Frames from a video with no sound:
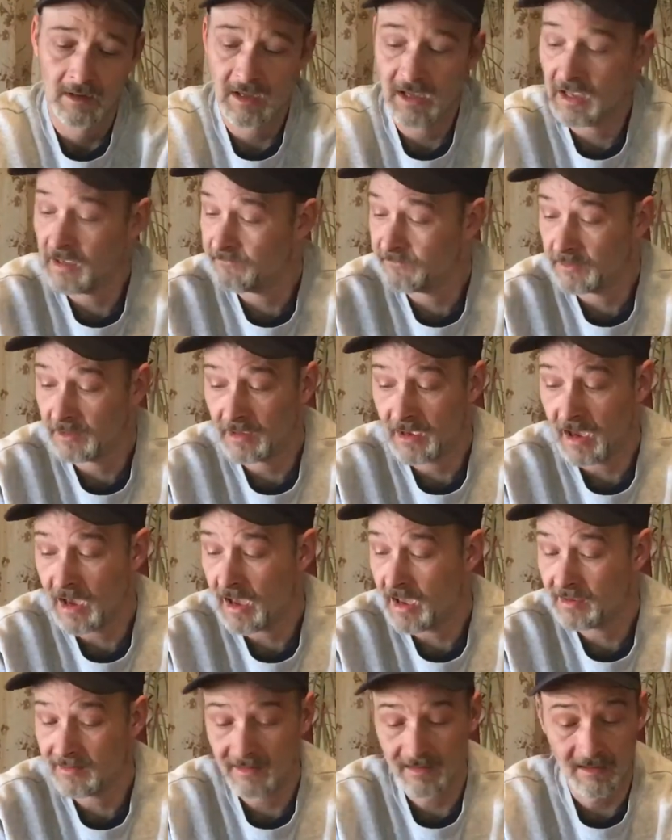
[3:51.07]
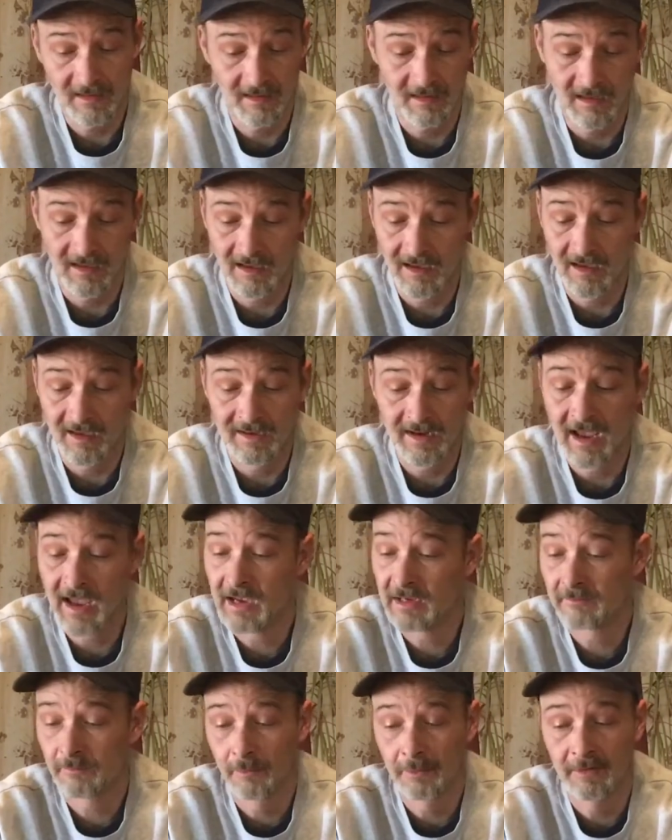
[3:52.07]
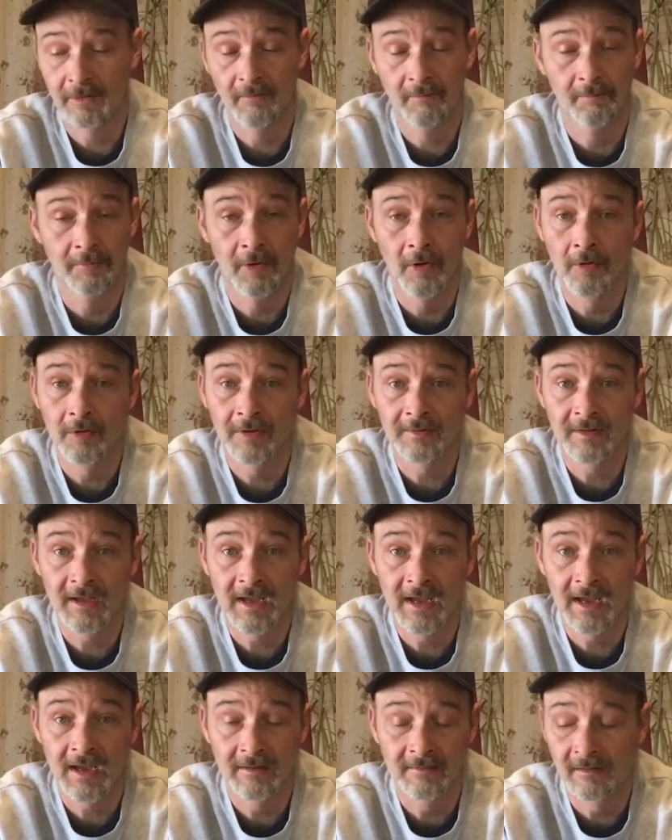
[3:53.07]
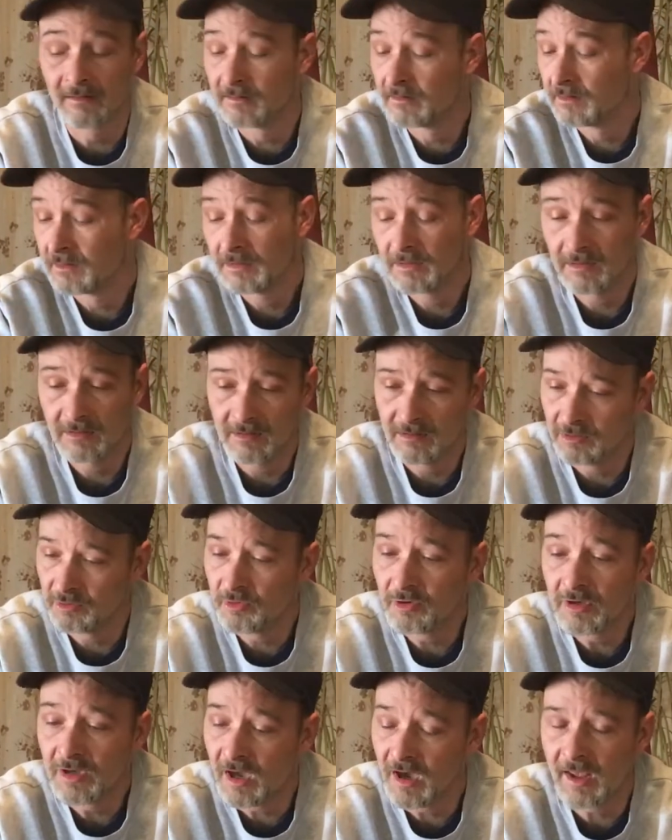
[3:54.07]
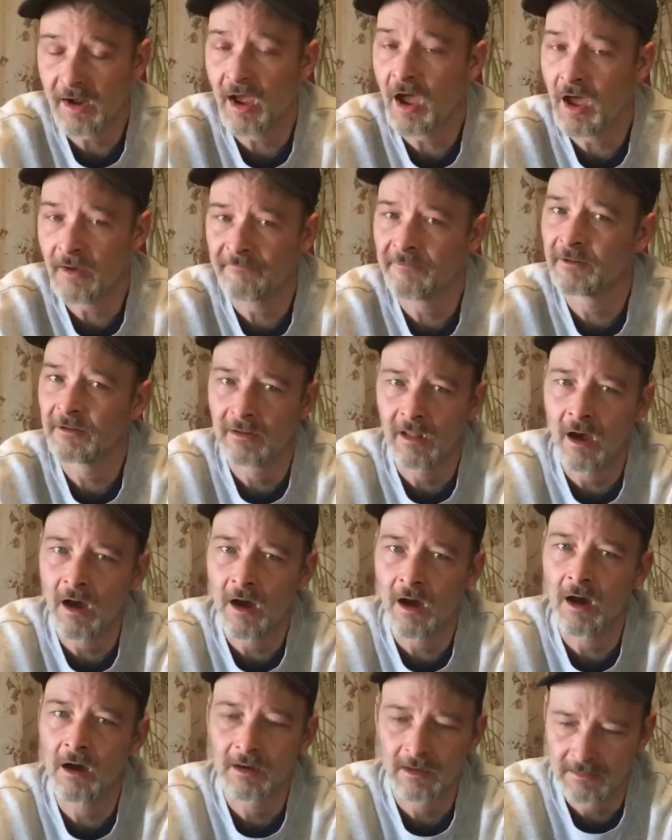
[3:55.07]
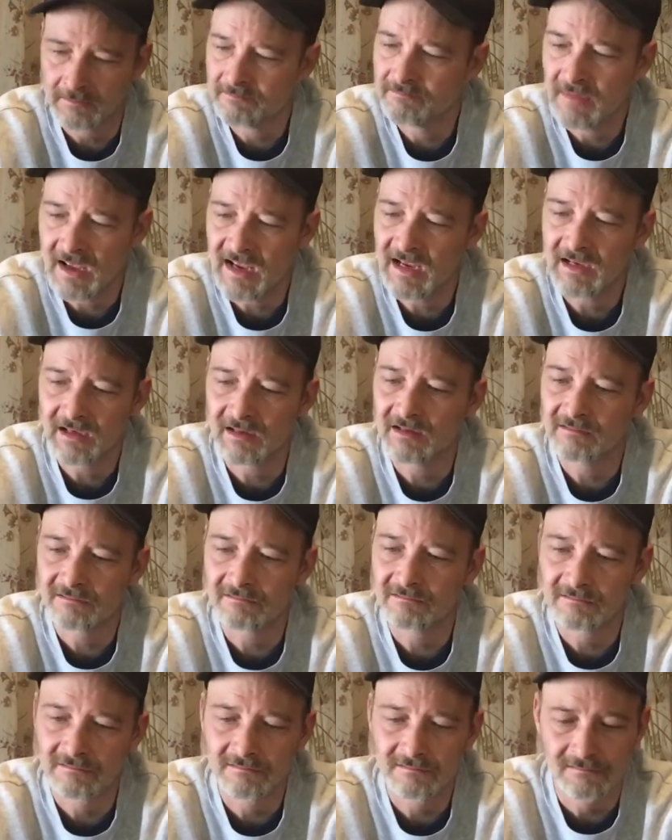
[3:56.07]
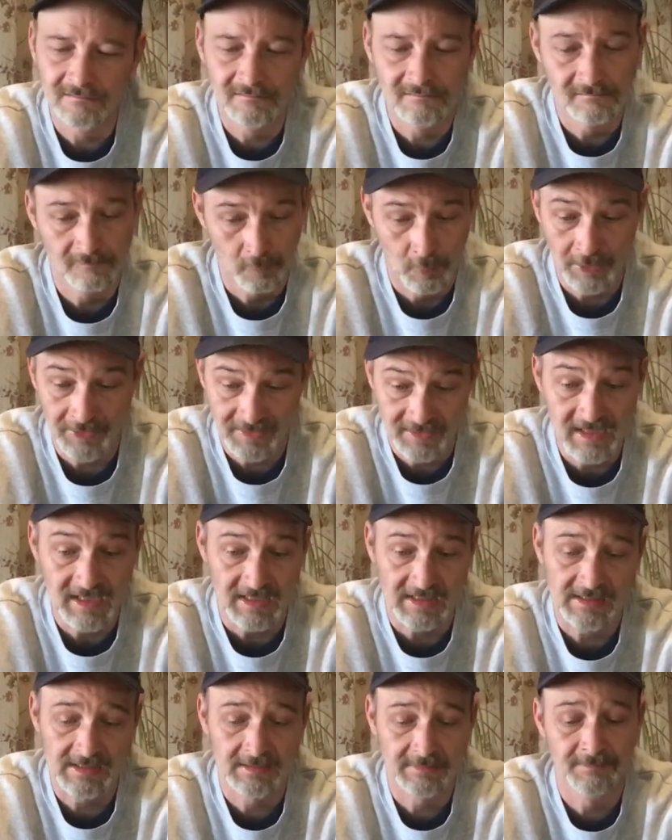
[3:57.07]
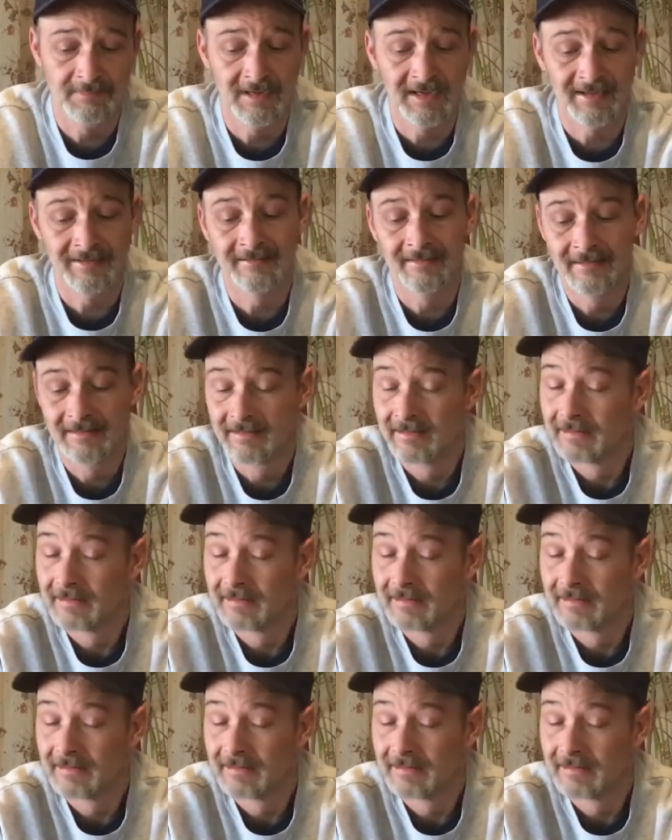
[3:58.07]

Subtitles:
If you got an axe where you've broken the handle, you can cut off a log and make it with this, but